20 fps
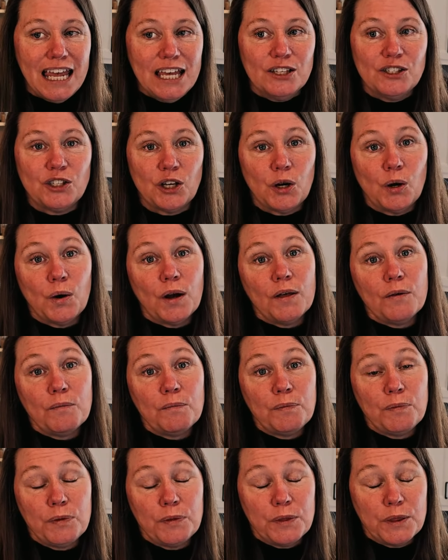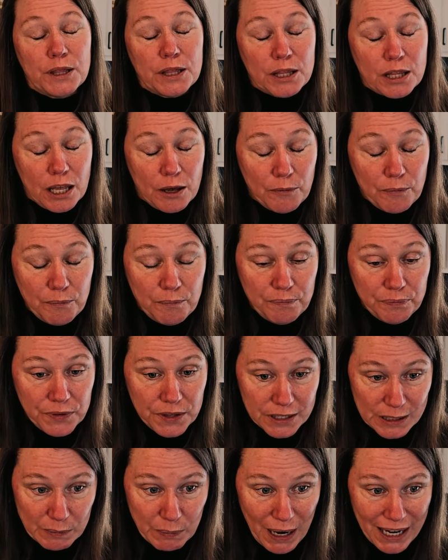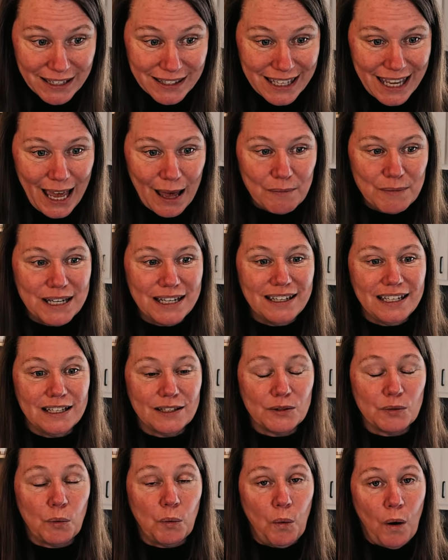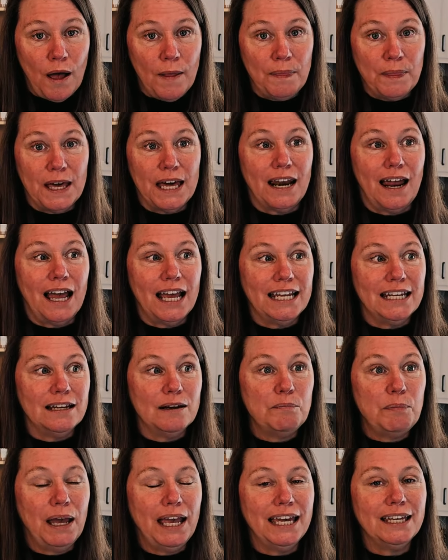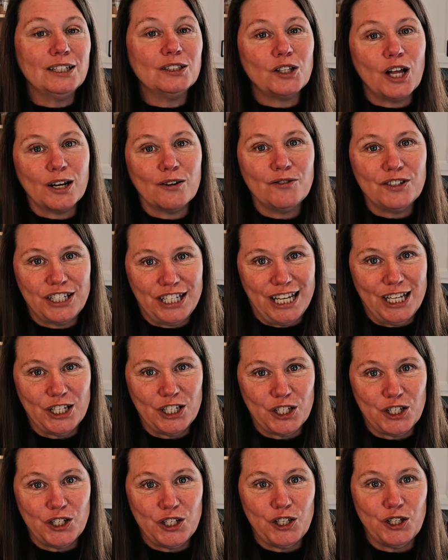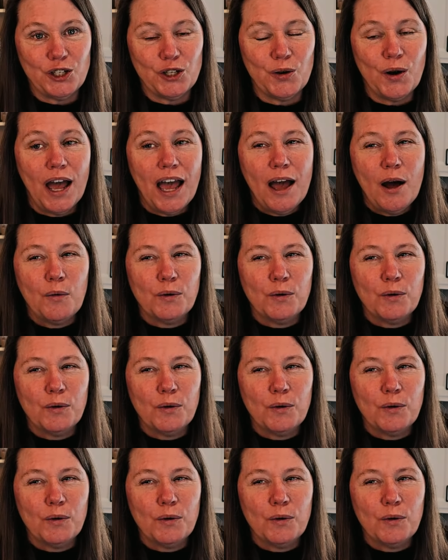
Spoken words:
So the spice cabinet is one that I paid a lot of attention to,